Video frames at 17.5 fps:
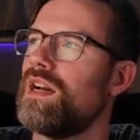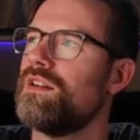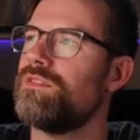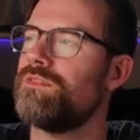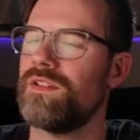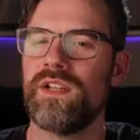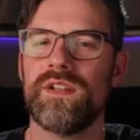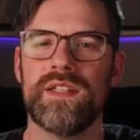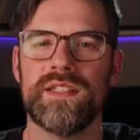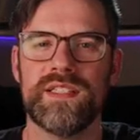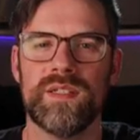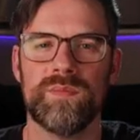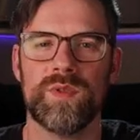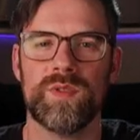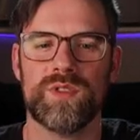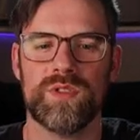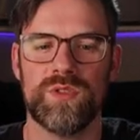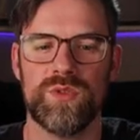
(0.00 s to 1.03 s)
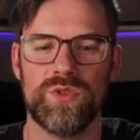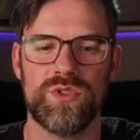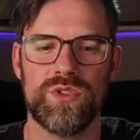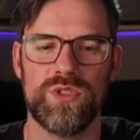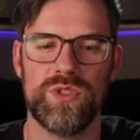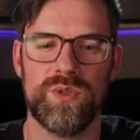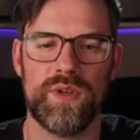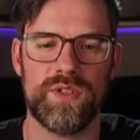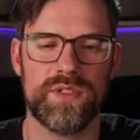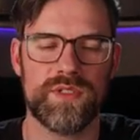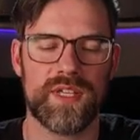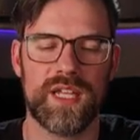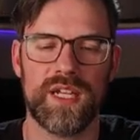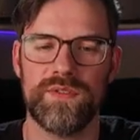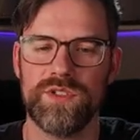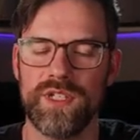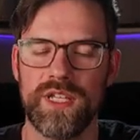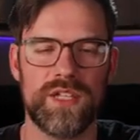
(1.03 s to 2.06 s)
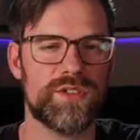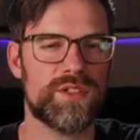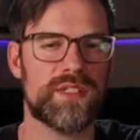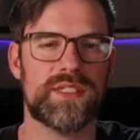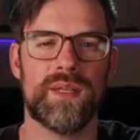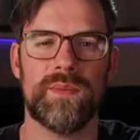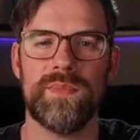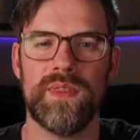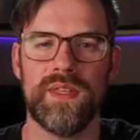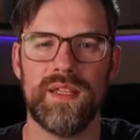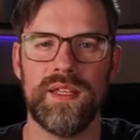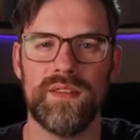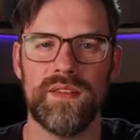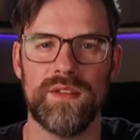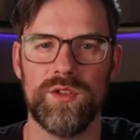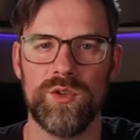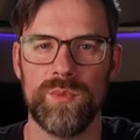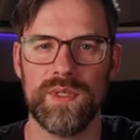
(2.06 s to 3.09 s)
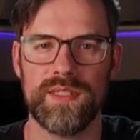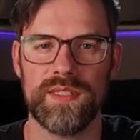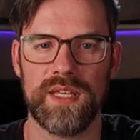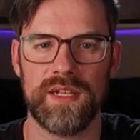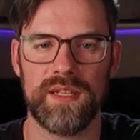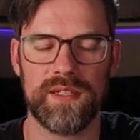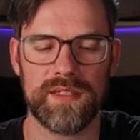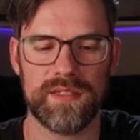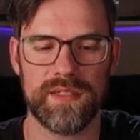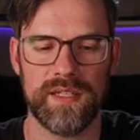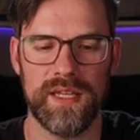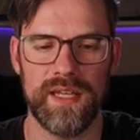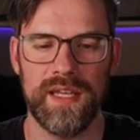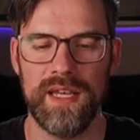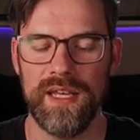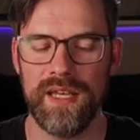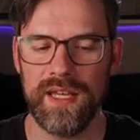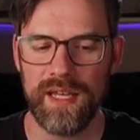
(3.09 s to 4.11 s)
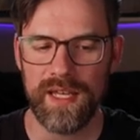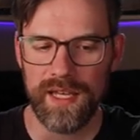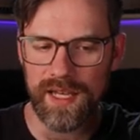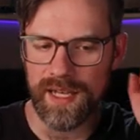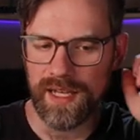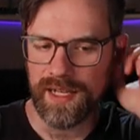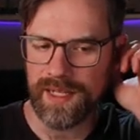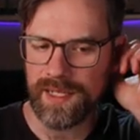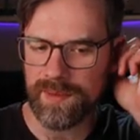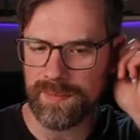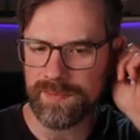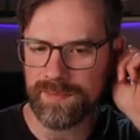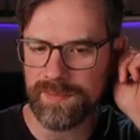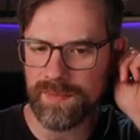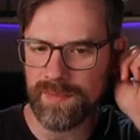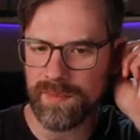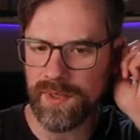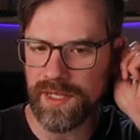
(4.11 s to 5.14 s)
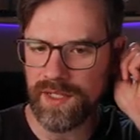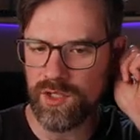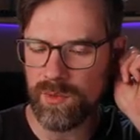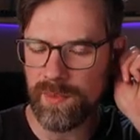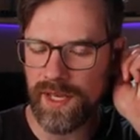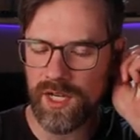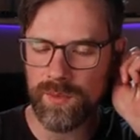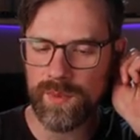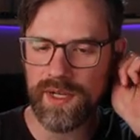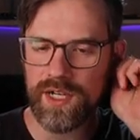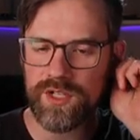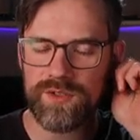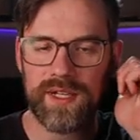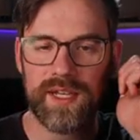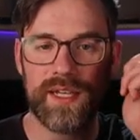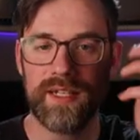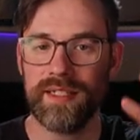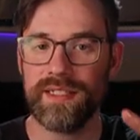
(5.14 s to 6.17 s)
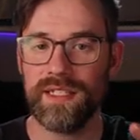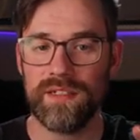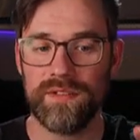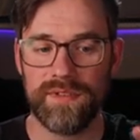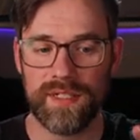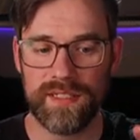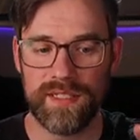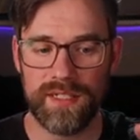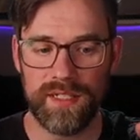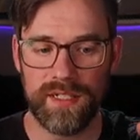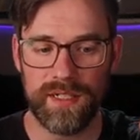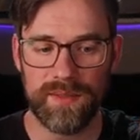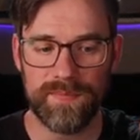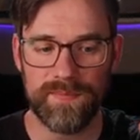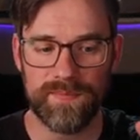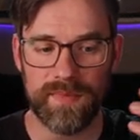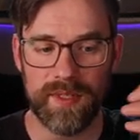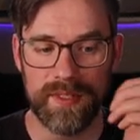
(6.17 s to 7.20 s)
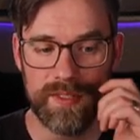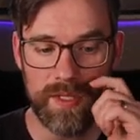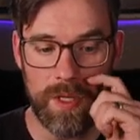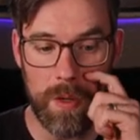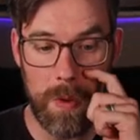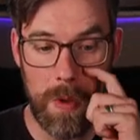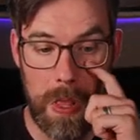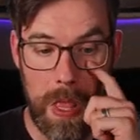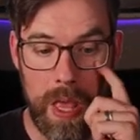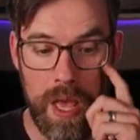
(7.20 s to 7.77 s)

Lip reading: a fairly simple solution to it, just kind of changing something in the Lumen settings. But no matter what I tried, it didn't fix it here. So